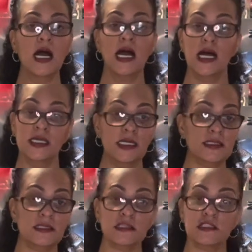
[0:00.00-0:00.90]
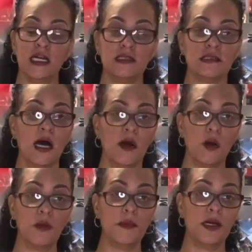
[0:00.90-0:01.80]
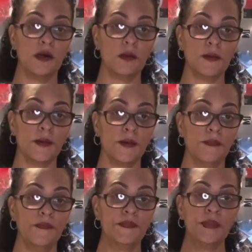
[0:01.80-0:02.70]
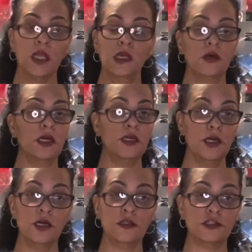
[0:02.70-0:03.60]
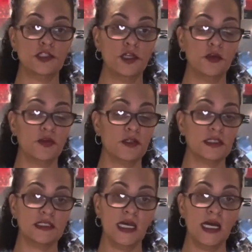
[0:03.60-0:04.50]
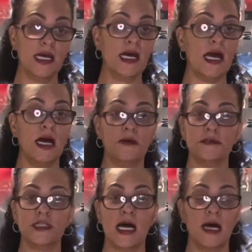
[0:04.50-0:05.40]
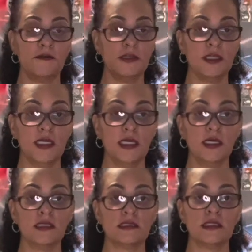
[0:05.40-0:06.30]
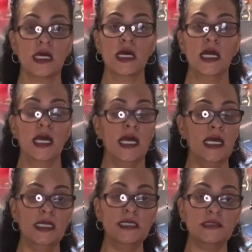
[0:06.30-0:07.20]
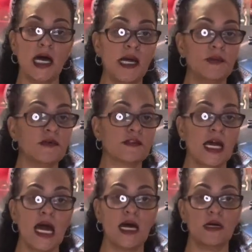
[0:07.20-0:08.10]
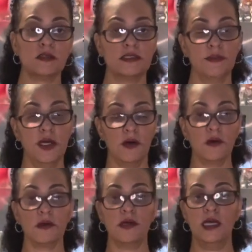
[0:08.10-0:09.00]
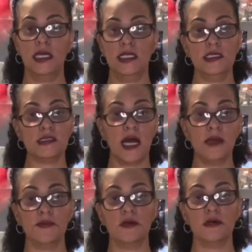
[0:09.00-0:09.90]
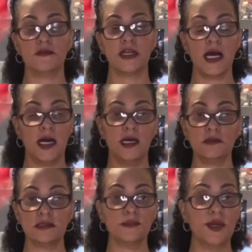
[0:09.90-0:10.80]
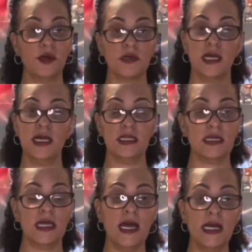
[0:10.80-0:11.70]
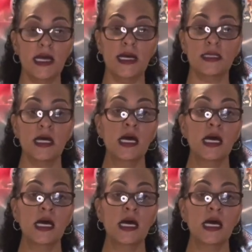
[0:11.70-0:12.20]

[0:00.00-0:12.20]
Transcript: And this is just whole milk. You can use 2% Alphadophilus, any type of cow's milk, any type of cow's milk in a can.